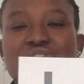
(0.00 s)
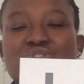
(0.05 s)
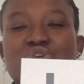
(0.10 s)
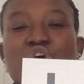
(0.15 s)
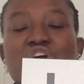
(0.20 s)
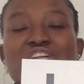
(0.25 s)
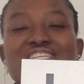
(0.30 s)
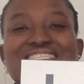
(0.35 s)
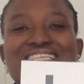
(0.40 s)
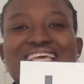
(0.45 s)

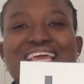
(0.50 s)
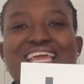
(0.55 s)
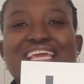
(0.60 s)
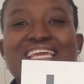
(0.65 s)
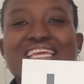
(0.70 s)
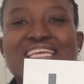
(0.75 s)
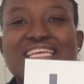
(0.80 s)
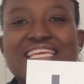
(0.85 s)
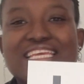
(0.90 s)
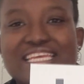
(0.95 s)
Don't
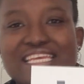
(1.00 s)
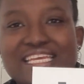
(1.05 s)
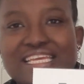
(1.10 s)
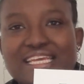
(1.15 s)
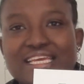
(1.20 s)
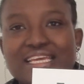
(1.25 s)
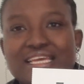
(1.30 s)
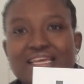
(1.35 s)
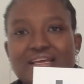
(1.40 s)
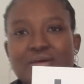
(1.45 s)
say he
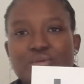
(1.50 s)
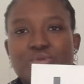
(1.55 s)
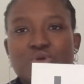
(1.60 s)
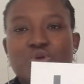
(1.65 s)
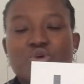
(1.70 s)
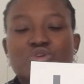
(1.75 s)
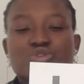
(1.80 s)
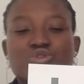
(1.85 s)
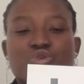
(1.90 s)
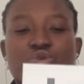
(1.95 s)

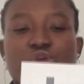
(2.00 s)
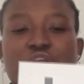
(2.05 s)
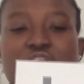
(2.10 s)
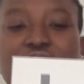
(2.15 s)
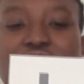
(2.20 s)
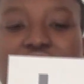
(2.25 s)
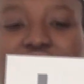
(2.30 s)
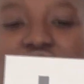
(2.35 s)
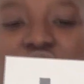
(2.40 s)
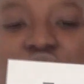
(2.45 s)
because already